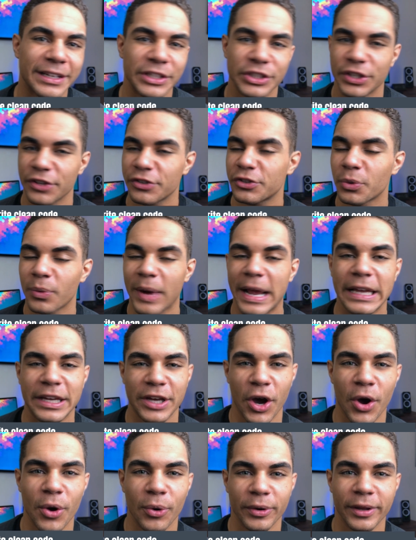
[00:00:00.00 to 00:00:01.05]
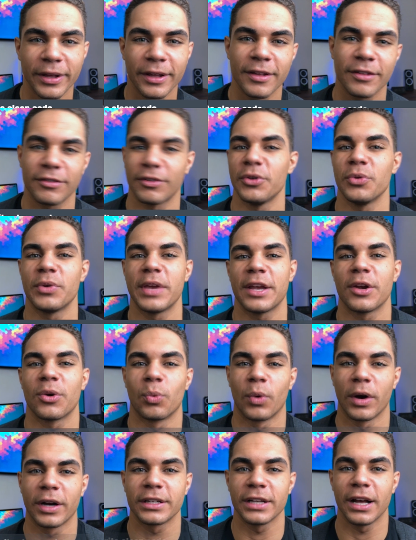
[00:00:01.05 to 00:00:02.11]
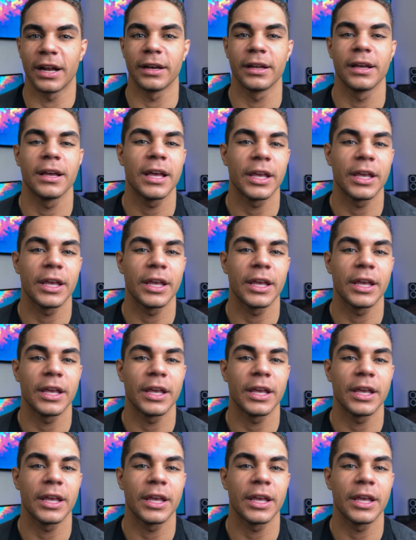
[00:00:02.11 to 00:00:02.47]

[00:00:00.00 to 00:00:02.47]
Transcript: just to write code so you get your work done.